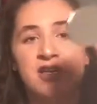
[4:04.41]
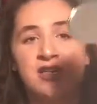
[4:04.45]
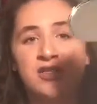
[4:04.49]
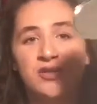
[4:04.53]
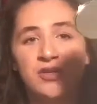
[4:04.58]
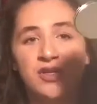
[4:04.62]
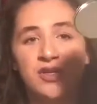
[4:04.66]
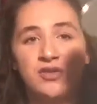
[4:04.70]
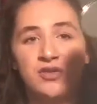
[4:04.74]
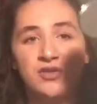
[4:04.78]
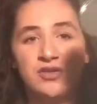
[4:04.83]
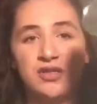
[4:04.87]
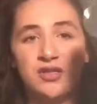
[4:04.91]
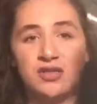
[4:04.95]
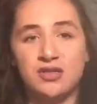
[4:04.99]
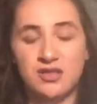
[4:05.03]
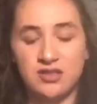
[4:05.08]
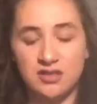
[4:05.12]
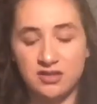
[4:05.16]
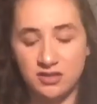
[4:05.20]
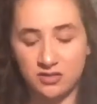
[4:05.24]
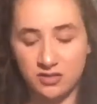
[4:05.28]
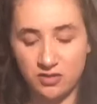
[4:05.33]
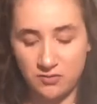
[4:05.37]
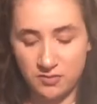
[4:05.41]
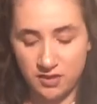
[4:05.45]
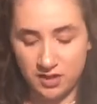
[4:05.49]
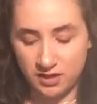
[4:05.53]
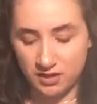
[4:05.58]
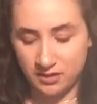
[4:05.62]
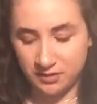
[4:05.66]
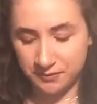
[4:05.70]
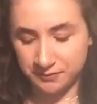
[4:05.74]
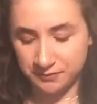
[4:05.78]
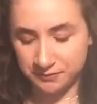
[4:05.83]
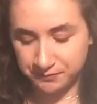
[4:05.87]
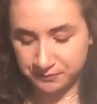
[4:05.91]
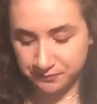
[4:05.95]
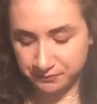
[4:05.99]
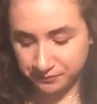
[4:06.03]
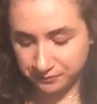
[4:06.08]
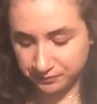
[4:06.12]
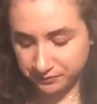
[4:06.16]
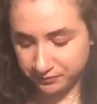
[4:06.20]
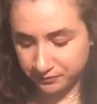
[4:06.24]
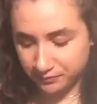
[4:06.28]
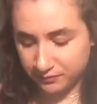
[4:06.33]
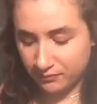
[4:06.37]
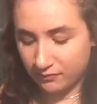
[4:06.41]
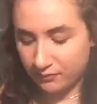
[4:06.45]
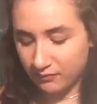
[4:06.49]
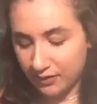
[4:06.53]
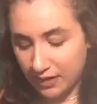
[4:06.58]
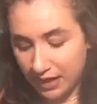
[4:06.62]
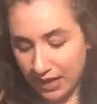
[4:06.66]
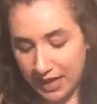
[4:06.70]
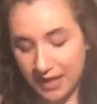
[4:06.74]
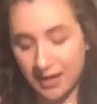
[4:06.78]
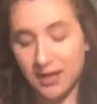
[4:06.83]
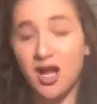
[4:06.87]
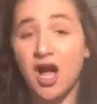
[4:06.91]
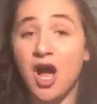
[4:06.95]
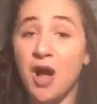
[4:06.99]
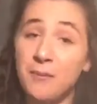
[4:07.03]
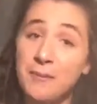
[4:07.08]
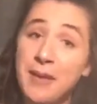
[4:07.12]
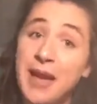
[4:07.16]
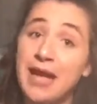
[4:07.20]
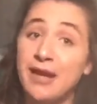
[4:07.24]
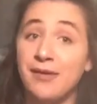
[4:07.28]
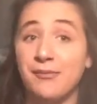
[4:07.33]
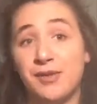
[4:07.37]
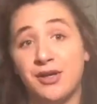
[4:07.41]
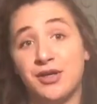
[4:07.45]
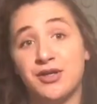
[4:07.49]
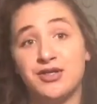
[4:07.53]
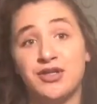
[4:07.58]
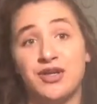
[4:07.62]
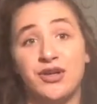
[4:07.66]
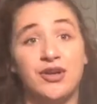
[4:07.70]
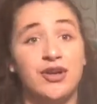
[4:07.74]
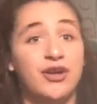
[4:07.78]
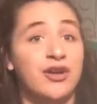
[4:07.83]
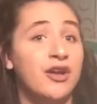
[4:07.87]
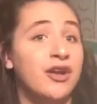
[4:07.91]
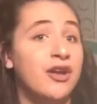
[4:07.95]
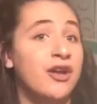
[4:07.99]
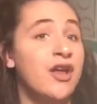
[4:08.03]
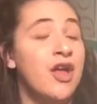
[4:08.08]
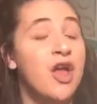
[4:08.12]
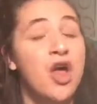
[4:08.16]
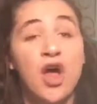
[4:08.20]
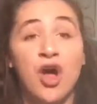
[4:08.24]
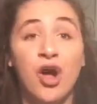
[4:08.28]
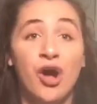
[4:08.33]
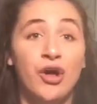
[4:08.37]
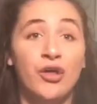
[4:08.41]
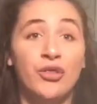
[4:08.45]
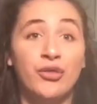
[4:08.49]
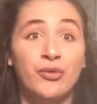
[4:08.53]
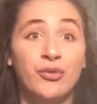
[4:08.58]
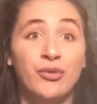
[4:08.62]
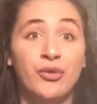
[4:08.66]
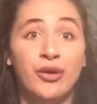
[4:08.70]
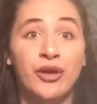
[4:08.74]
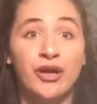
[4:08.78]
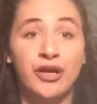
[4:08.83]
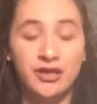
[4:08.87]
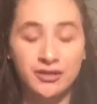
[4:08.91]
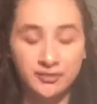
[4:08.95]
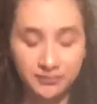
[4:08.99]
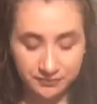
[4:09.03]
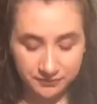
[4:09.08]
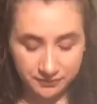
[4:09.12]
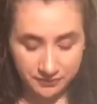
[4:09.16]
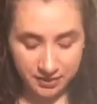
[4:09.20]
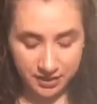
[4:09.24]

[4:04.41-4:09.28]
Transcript: So I use this little mirror, and compact mirrors are good on the run.